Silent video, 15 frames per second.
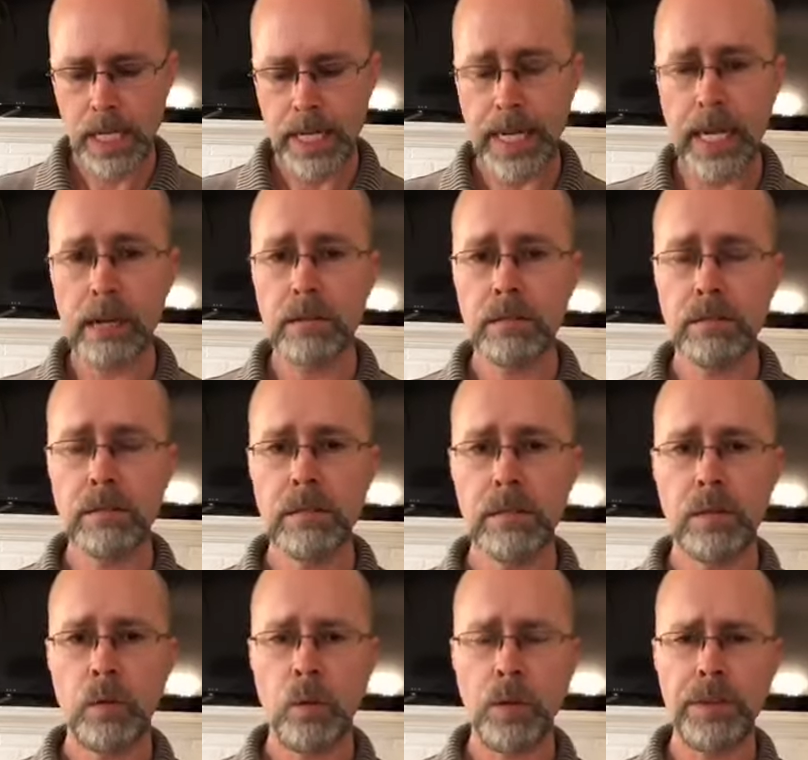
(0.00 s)
Now,
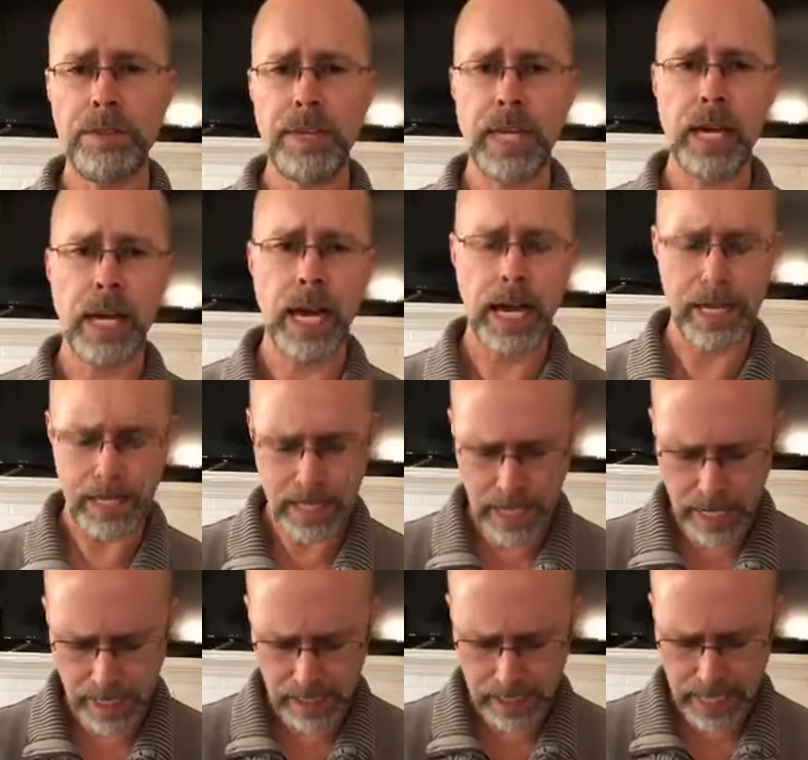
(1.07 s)
one thing I, I,
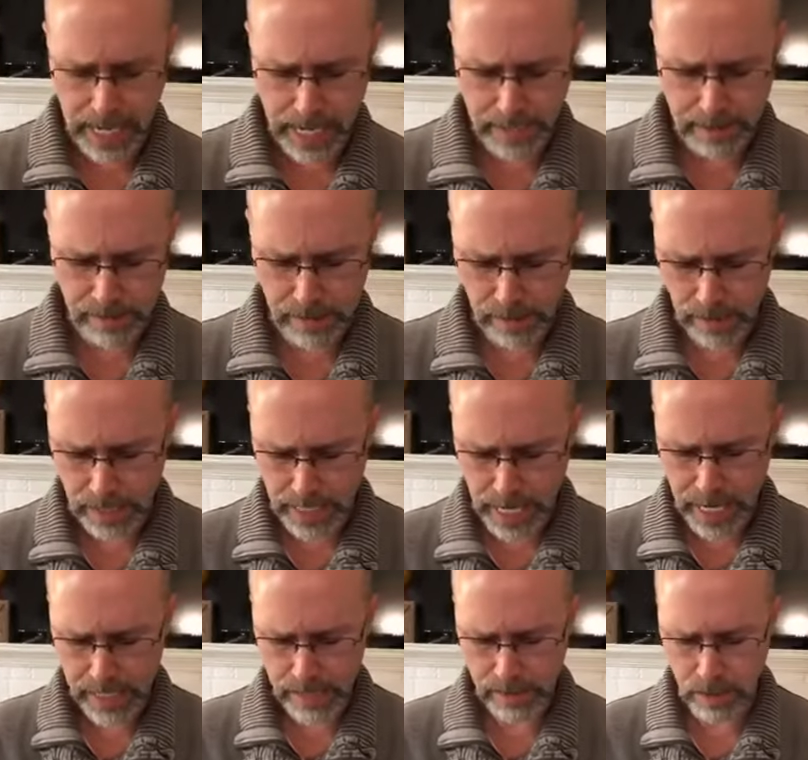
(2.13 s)
God, God, is,
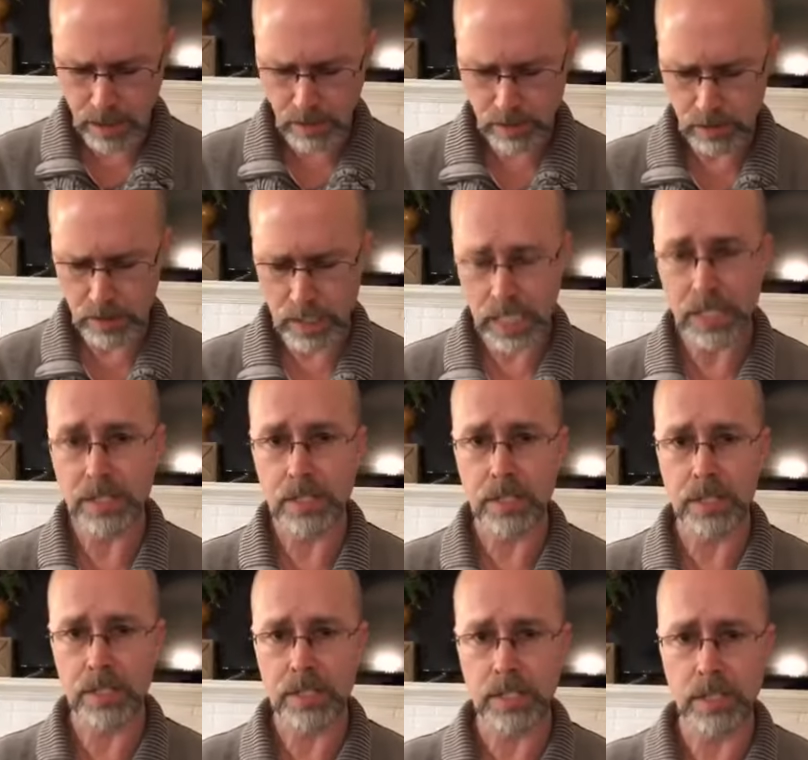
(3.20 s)
God is also teaching
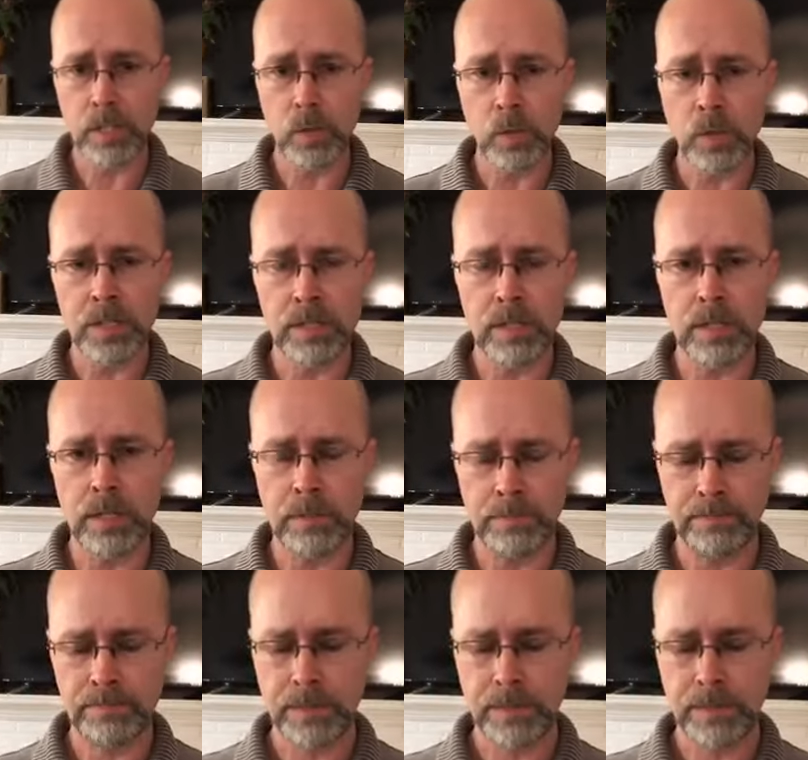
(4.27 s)
us is wisdom.